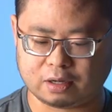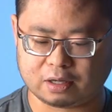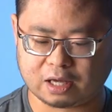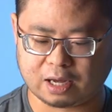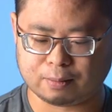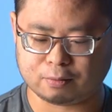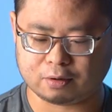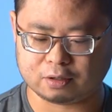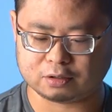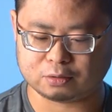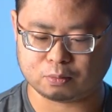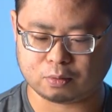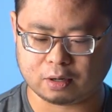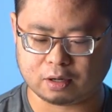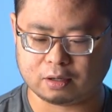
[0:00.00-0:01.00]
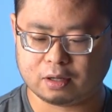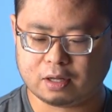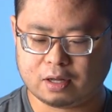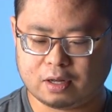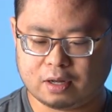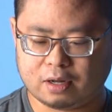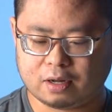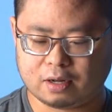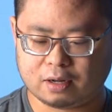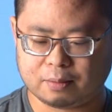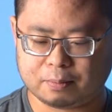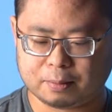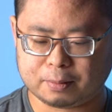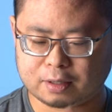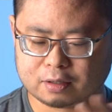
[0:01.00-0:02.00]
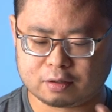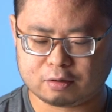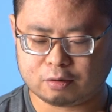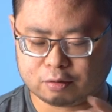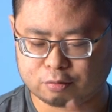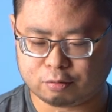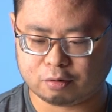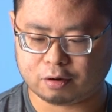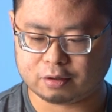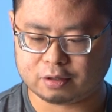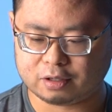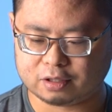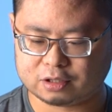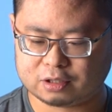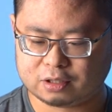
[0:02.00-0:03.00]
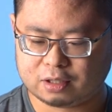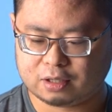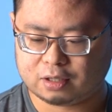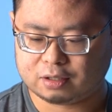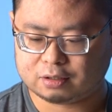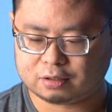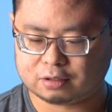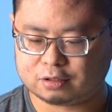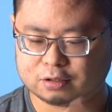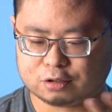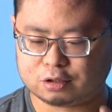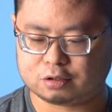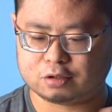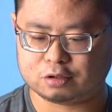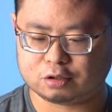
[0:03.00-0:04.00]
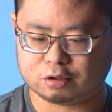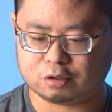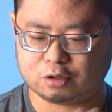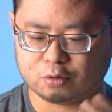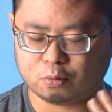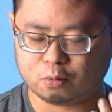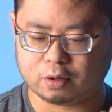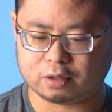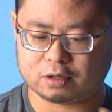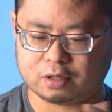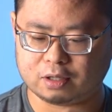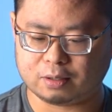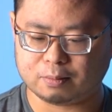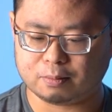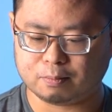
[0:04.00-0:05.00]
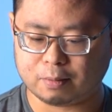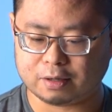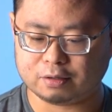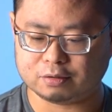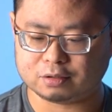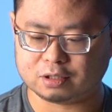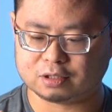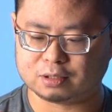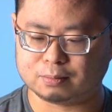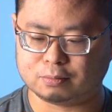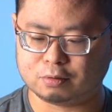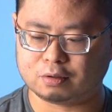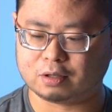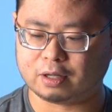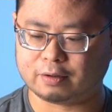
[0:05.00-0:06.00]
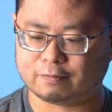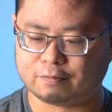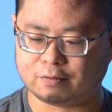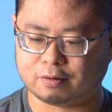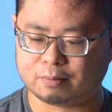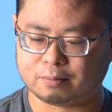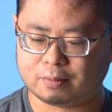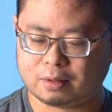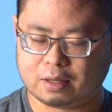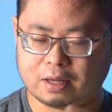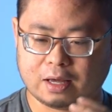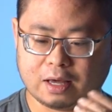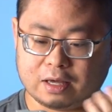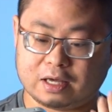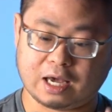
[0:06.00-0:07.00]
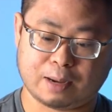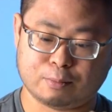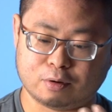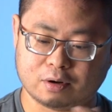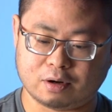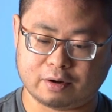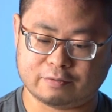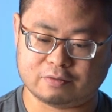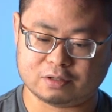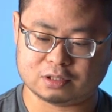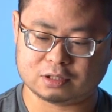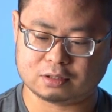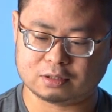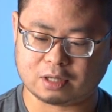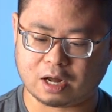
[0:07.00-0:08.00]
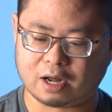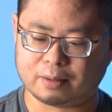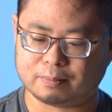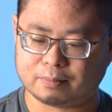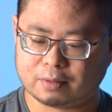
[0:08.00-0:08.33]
camera as well. But I'm not gonna go through all of this. This is just to show you what the menu system looked like from a camera of this time.